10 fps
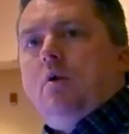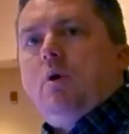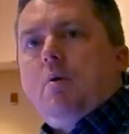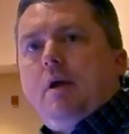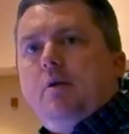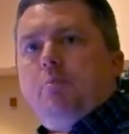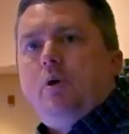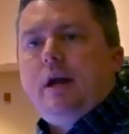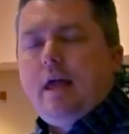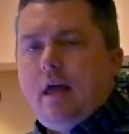where we
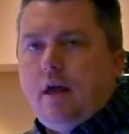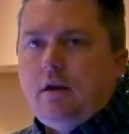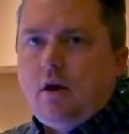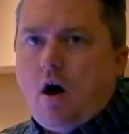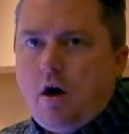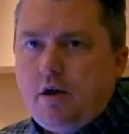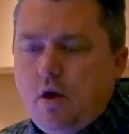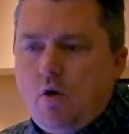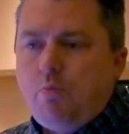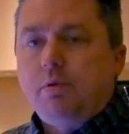put in
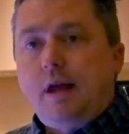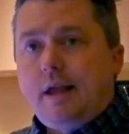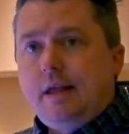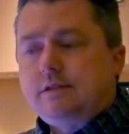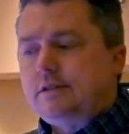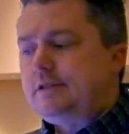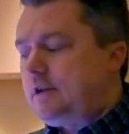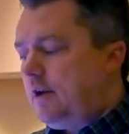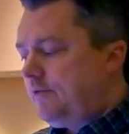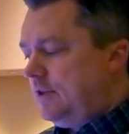audio plugins and
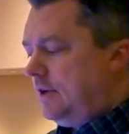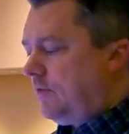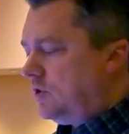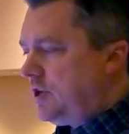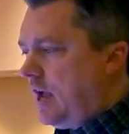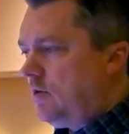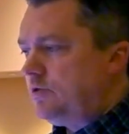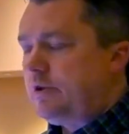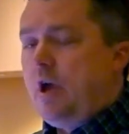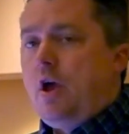stuff for the different
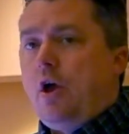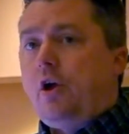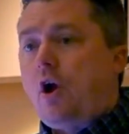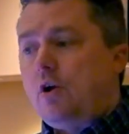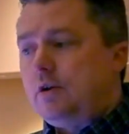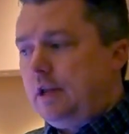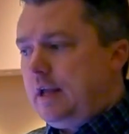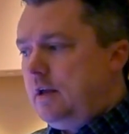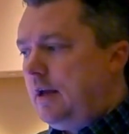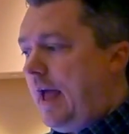channels.
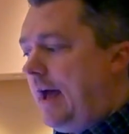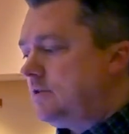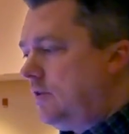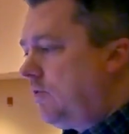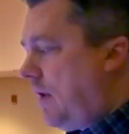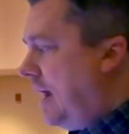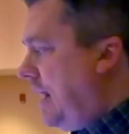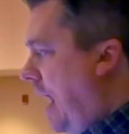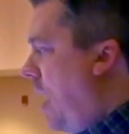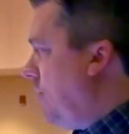Currently, as of right
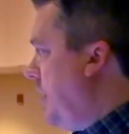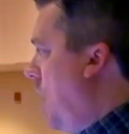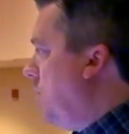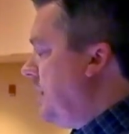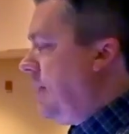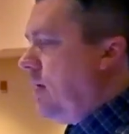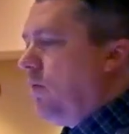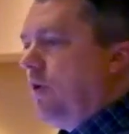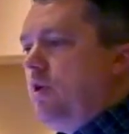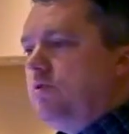now, the only thing
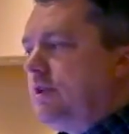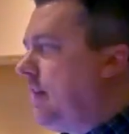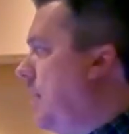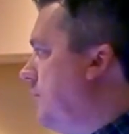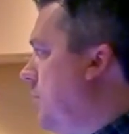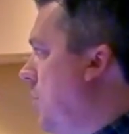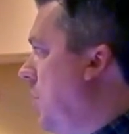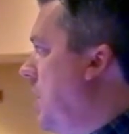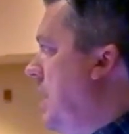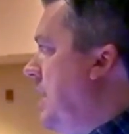we're using that
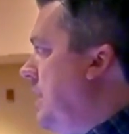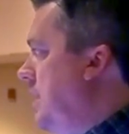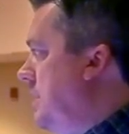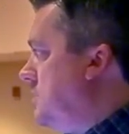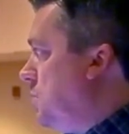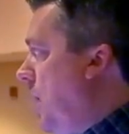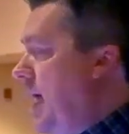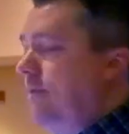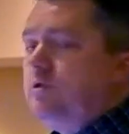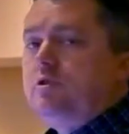for is
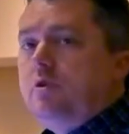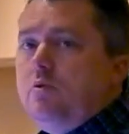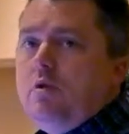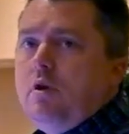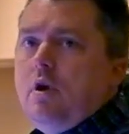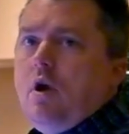Waves Tune